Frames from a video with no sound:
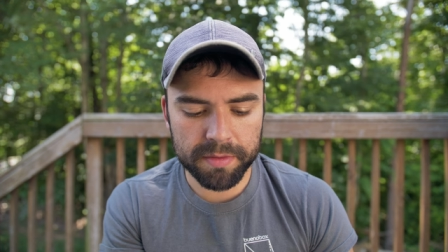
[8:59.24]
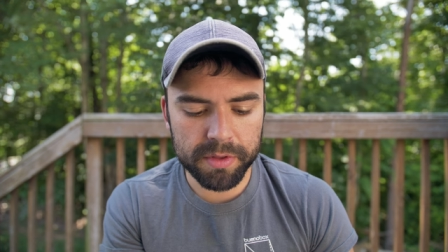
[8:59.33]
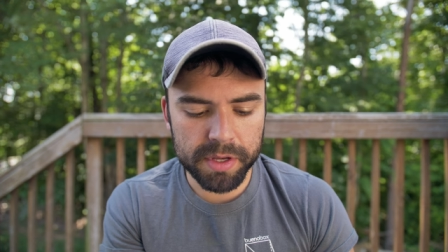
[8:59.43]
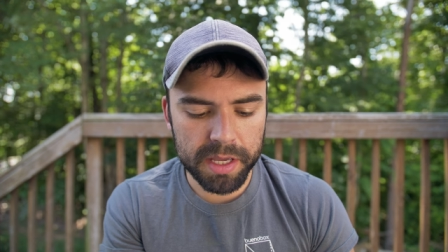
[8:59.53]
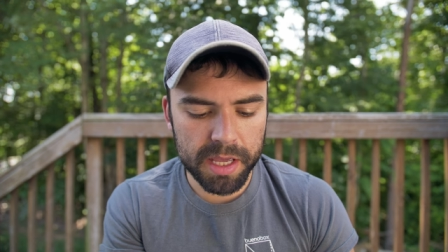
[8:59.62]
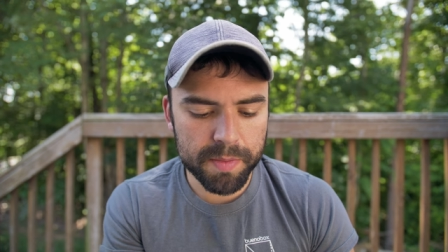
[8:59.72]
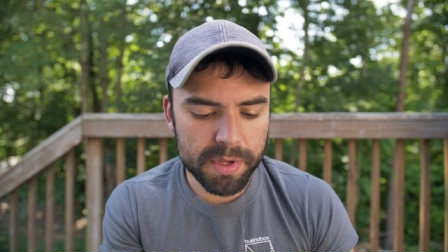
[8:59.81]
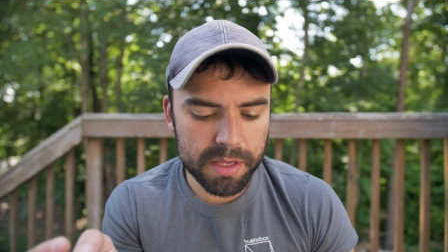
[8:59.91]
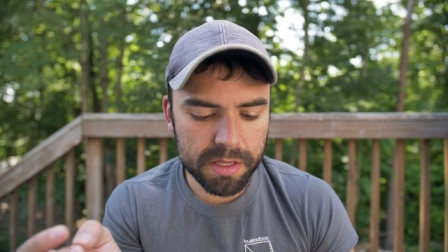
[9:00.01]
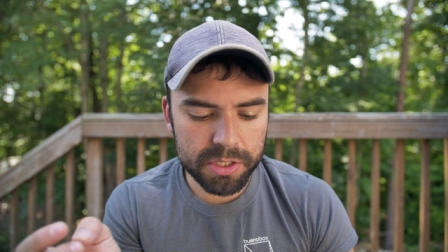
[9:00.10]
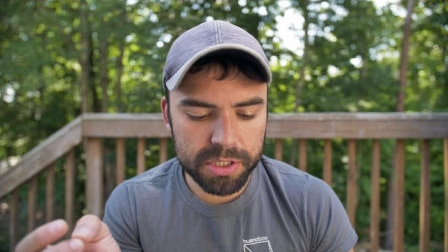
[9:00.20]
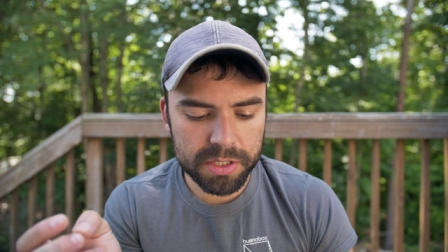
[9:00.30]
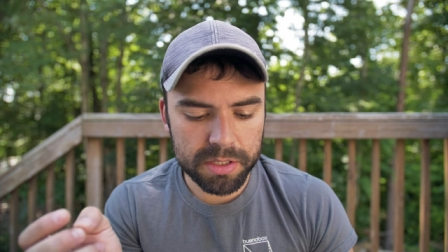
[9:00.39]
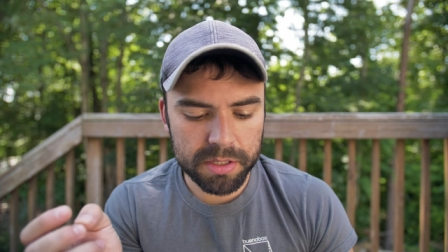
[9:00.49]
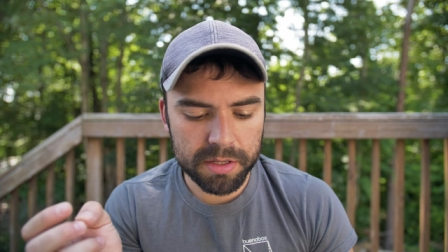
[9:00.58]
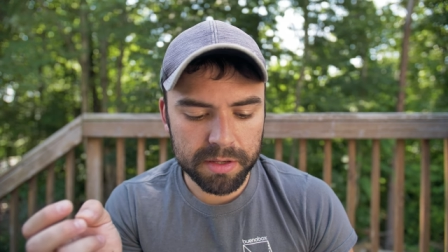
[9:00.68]
Look at
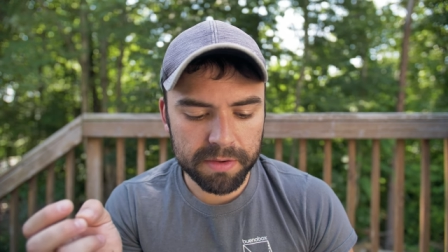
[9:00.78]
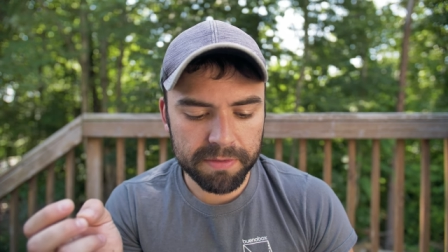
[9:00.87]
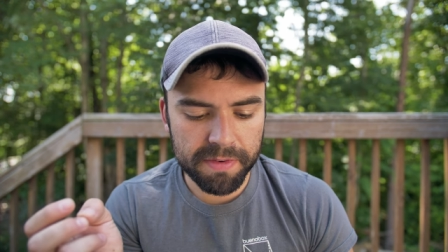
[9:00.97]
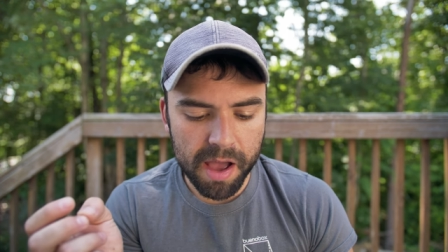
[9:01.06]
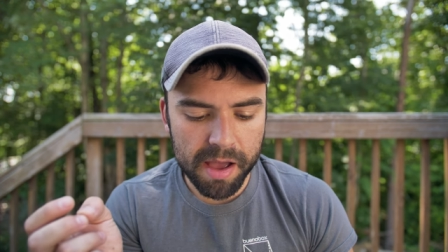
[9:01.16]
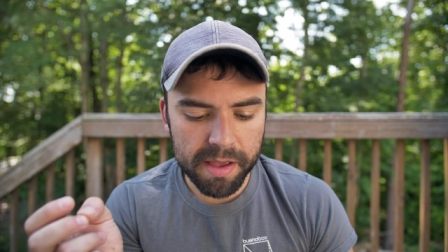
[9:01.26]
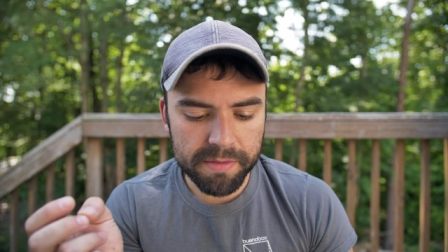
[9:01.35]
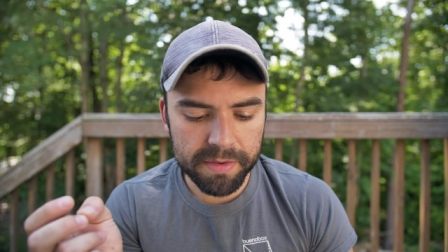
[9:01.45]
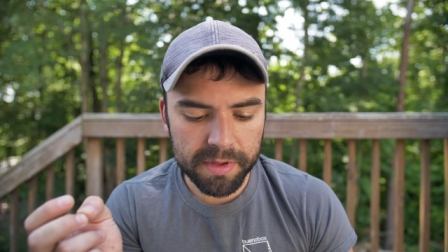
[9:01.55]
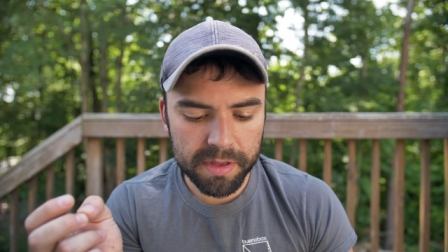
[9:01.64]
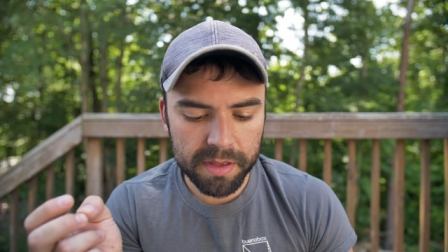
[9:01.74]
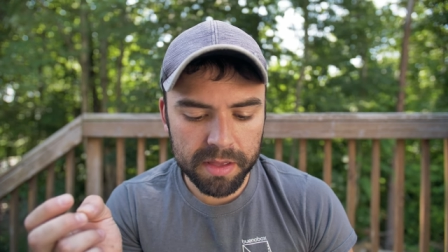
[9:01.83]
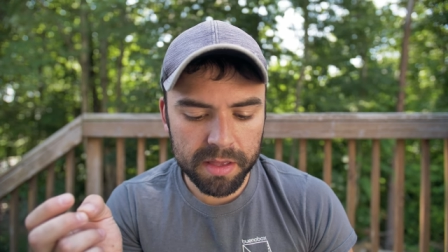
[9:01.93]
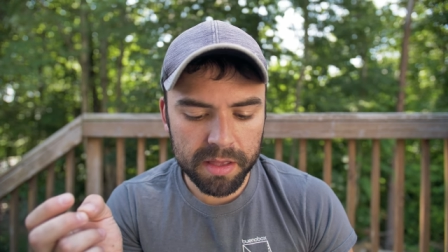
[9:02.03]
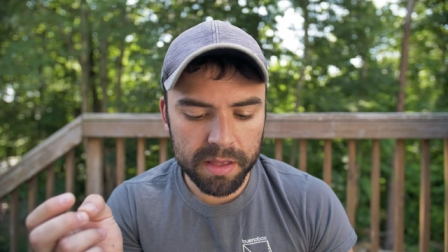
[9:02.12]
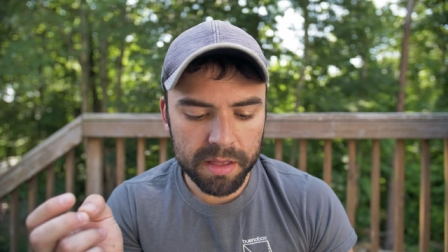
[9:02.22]
image five.
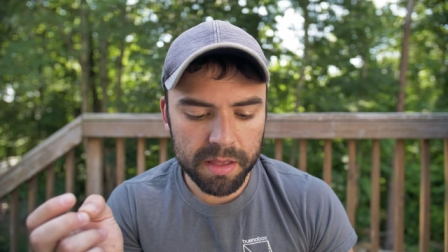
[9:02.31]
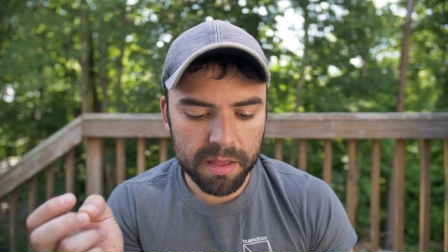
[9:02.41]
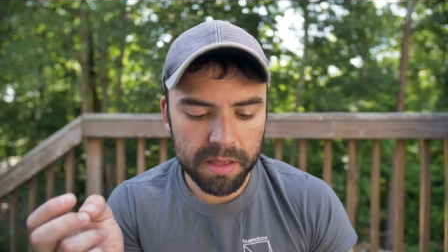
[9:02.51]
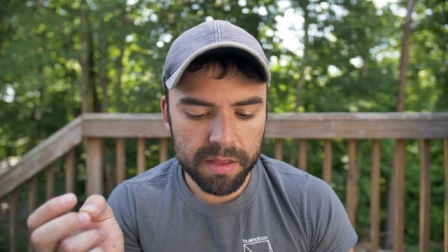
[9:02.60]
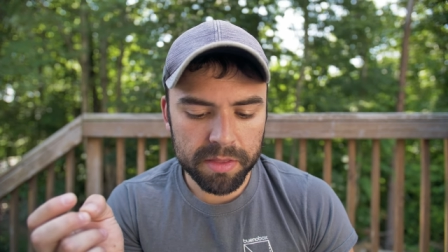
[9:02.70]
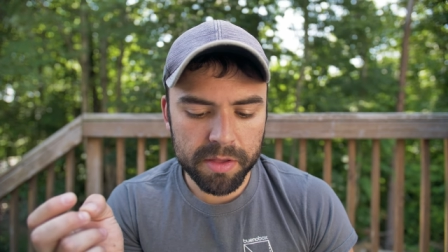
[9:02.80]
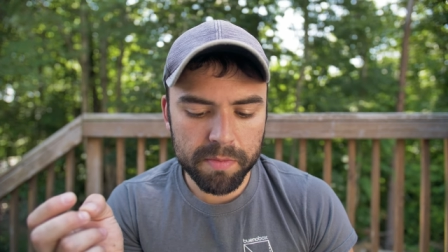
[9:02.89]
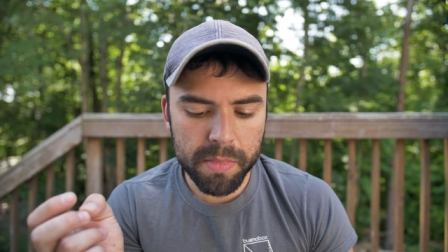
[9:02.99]
The